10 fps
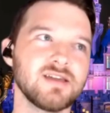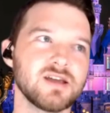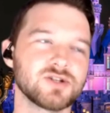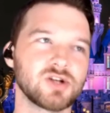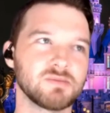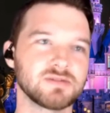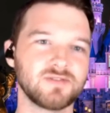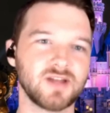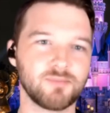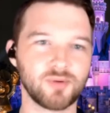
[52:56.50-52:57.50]
in terms
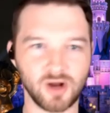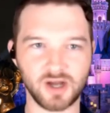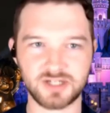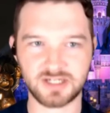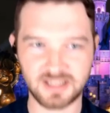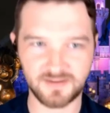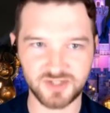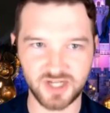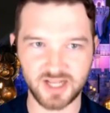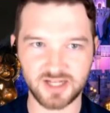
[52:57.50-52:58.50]
of like projects have
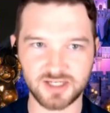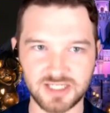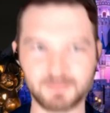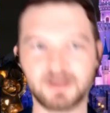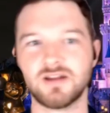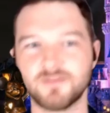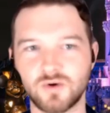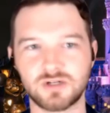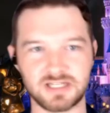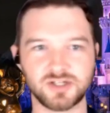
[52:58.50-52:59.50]
changed. I mean, of
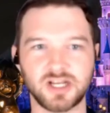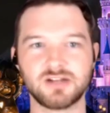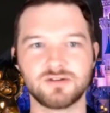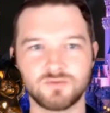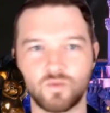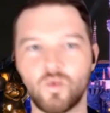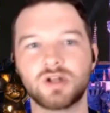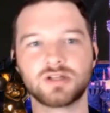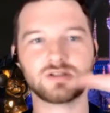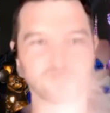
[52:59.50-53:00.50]
course they changed
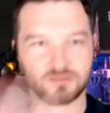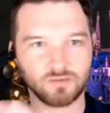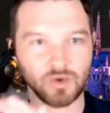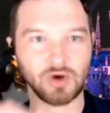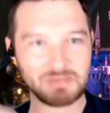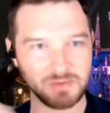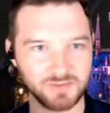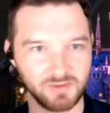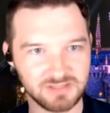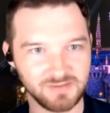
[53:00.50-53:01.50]
once will help me
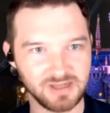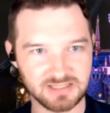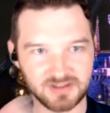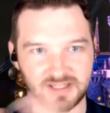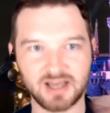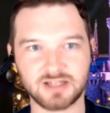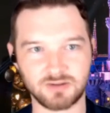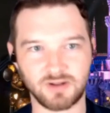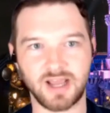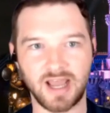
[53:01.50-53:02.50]
with my resume and stuff like that.
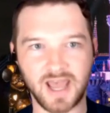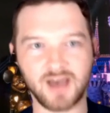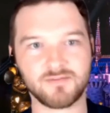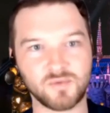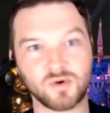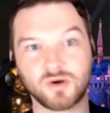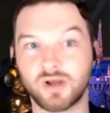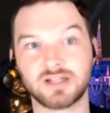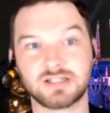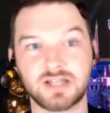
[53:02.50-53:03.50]
So like I have more
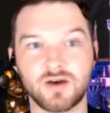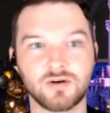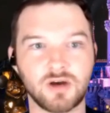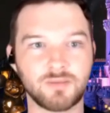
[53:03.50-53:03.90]
credits now on my